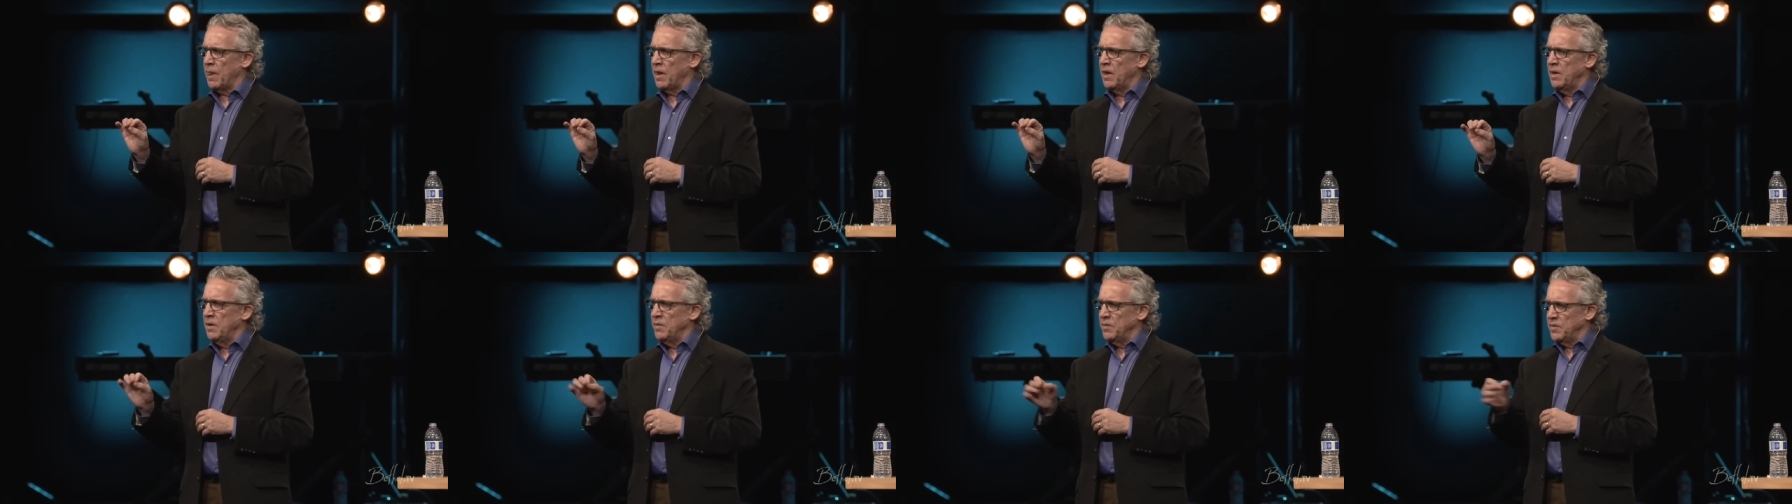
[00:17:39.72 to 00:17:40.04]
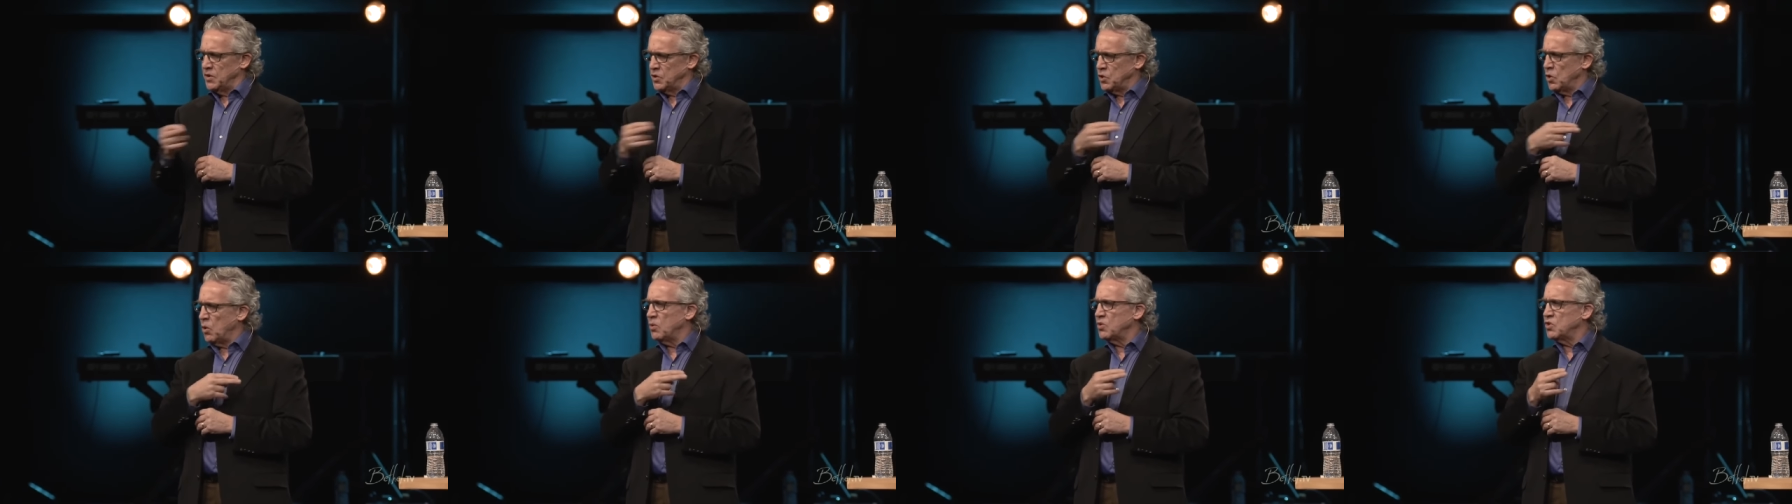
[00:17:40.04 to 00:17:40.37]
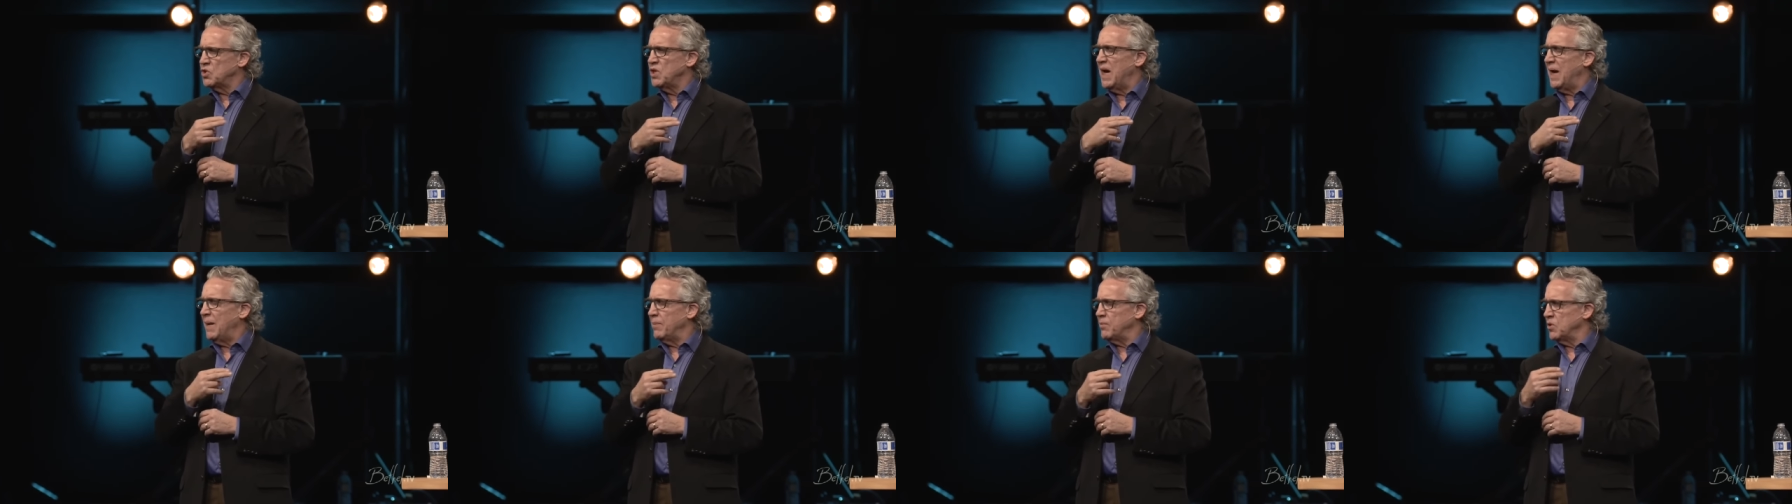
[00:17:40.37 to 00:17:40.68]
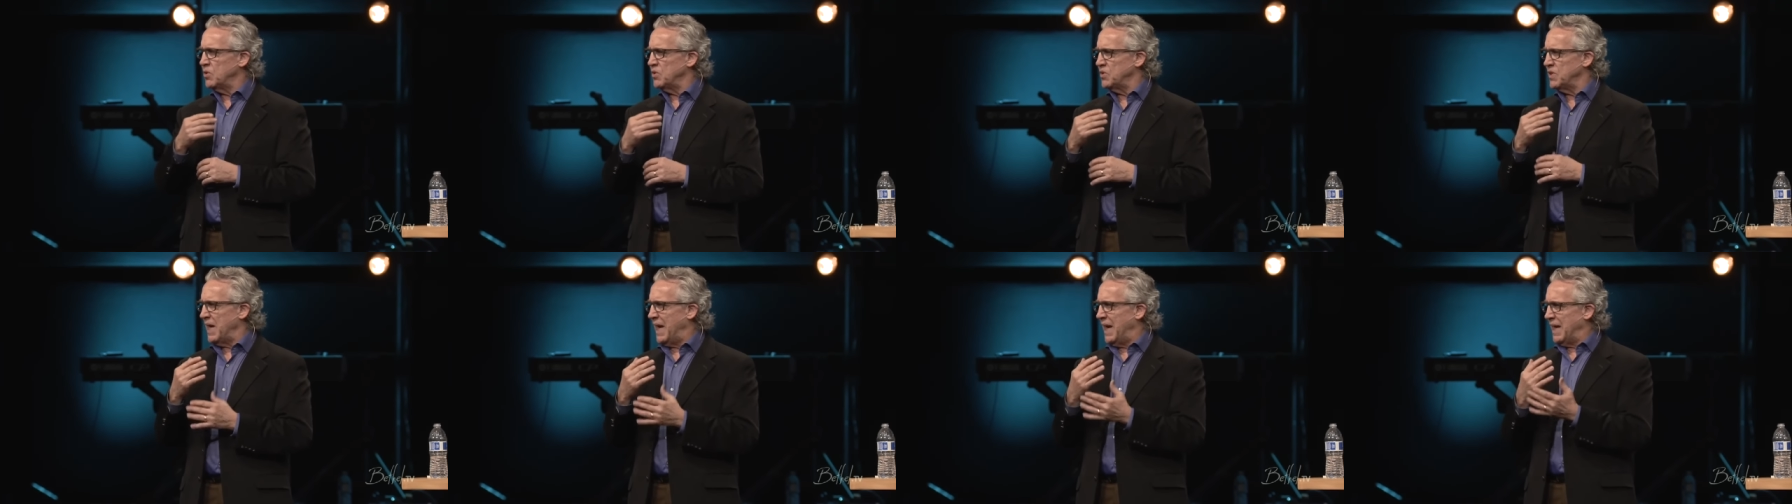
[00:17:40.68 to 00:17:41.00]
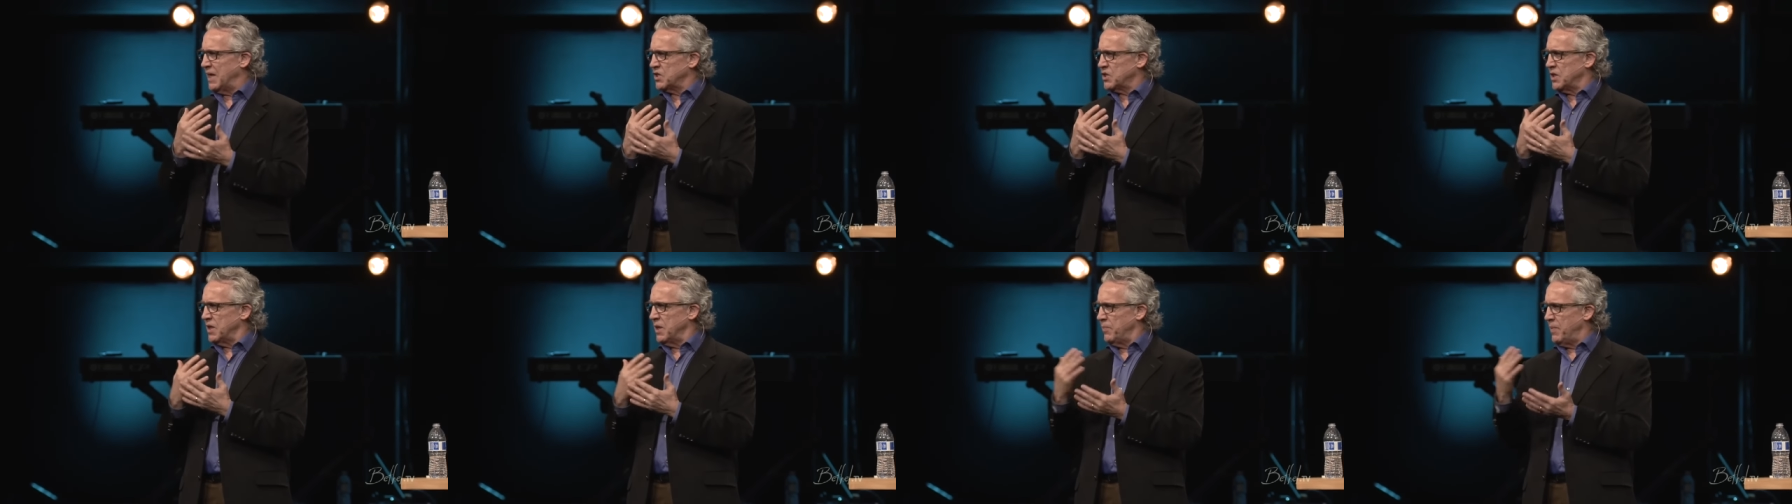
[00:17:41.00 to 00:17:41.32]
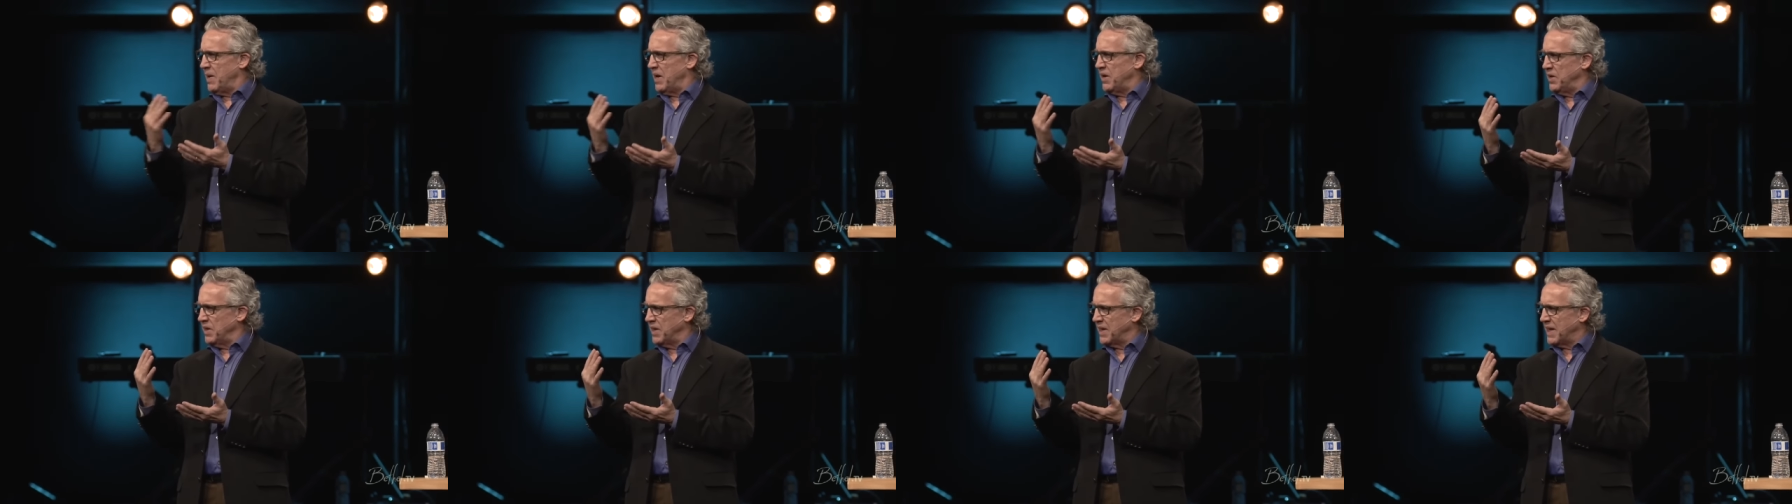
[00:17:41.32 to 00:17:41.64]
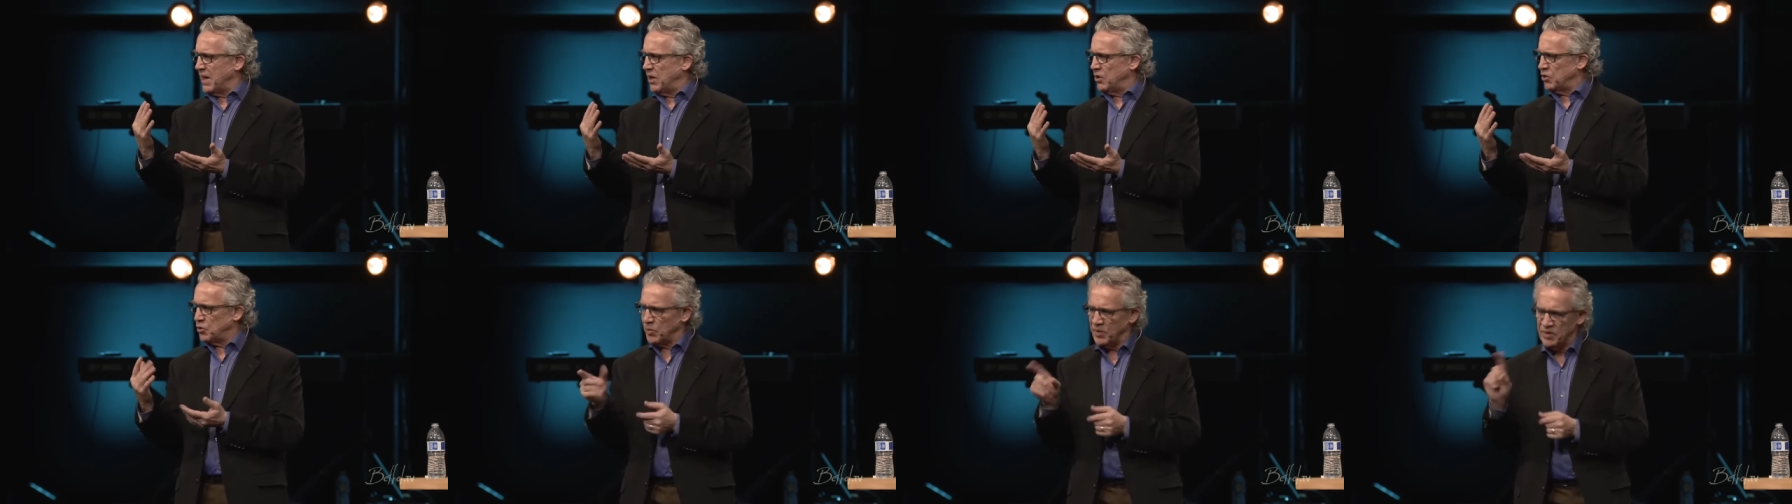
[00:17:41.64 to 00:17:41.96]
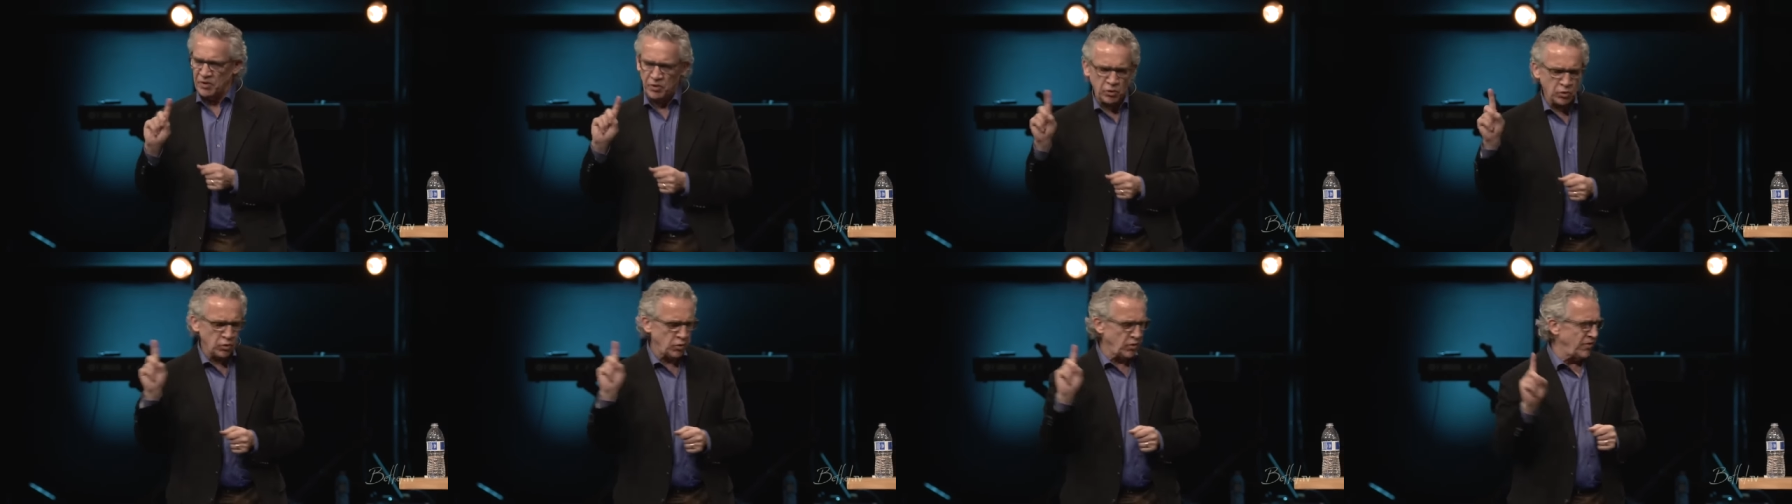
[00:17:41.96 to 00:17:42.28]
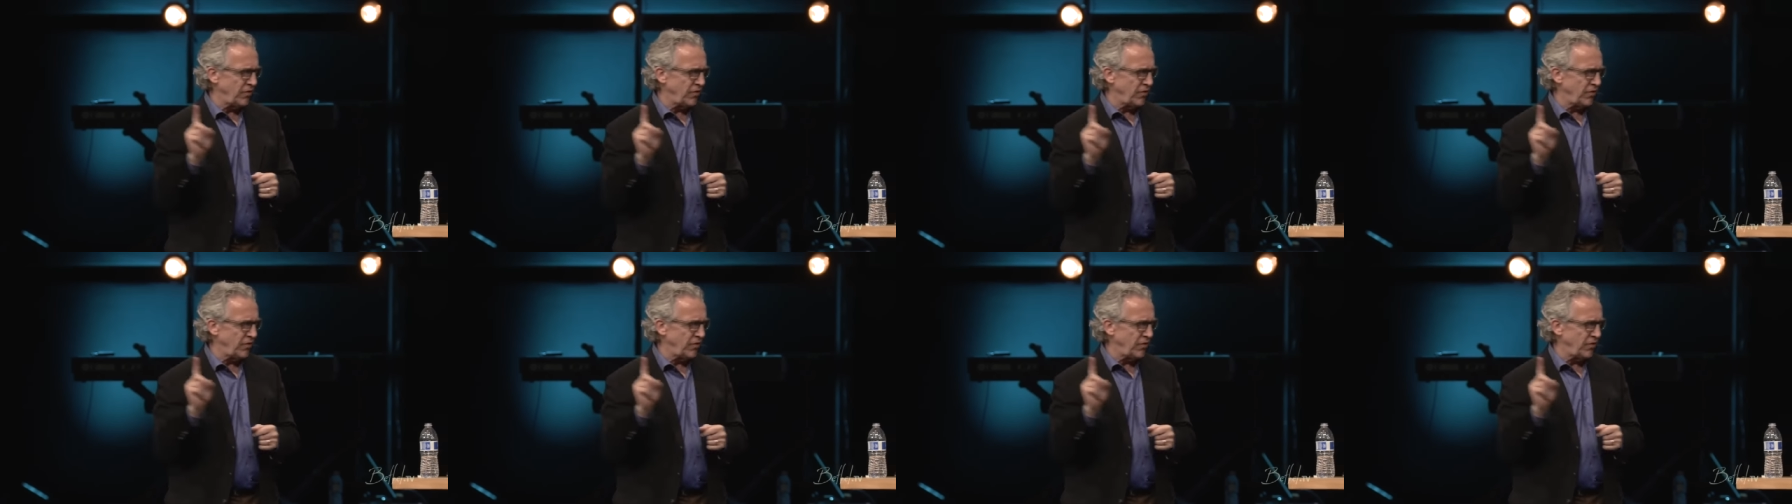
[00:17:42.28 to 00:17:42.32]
this whole chapter is actually about encountering the glory.